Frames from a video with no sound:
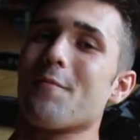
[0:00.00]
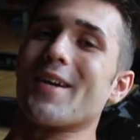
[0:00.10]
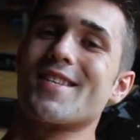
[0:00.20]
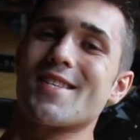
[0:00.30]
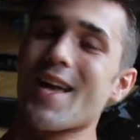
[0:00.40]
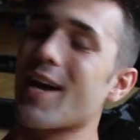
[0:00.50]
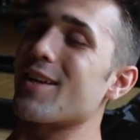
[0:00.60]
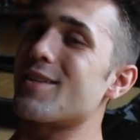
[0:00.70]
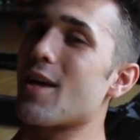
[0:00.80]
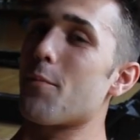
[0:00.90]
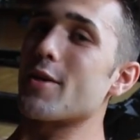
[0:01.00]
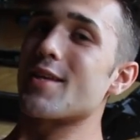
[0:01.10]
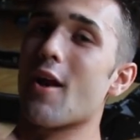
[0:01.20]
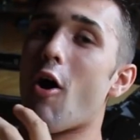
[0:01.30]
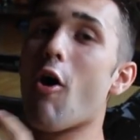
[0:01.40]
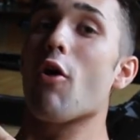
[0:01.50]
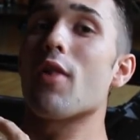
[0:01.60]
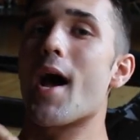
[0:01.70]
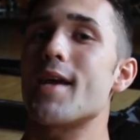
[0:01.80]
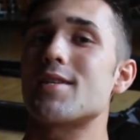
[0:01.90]
My second tip is it all
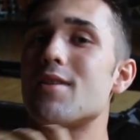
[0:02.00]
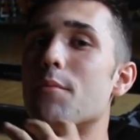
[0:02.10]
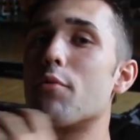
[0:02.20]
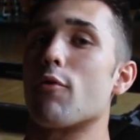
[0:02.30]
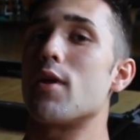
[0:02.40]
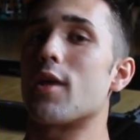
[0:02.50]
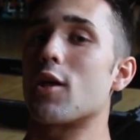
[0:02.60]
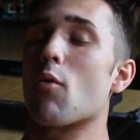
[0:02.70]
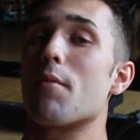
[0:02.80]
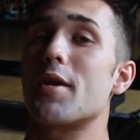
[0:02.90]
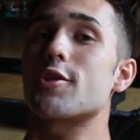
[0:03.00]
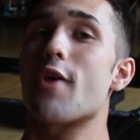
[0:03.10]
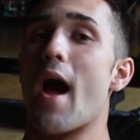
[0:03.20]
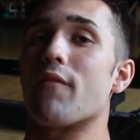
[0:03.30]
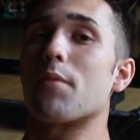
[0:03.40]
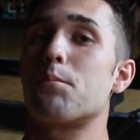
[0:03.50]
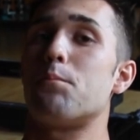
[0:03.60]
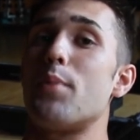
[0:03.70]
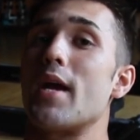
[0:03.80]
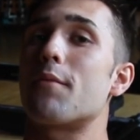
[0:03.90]
lies in the breathing. You wanna make sure you're having
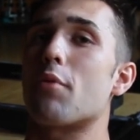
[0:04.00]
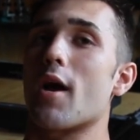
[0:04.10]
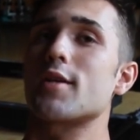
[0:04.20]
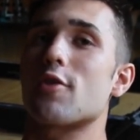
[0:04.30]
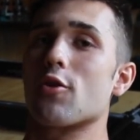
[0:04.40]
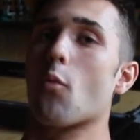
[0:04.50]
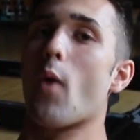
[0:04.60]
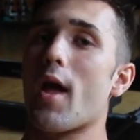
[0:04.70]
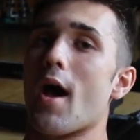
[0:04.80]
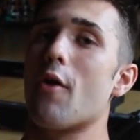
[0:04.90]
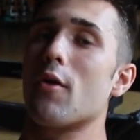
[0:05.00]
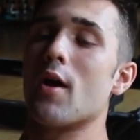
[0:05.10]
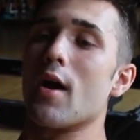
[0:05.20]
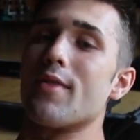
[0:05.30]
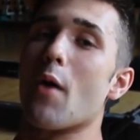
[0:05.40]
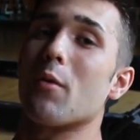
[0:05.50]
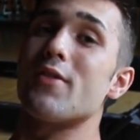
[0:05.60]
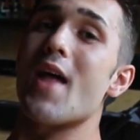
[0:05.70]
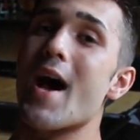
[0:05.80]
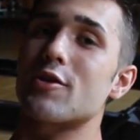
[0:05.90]
big breaths on the way out and that will
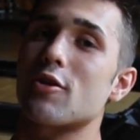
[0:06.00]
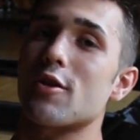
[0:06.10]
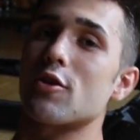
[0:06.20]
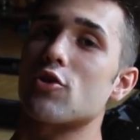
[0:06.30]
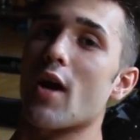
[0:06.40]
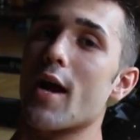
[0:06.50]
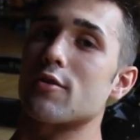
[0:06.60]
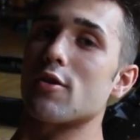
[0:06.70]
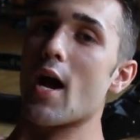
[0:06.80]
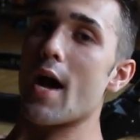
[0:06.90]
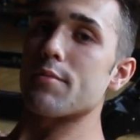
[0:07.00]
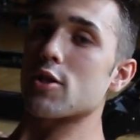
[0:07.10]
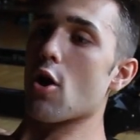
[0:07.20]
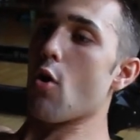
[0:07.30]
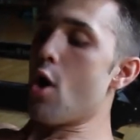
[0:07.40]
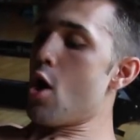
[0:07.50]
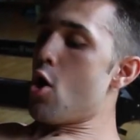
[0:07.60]
naturally contract your abs. So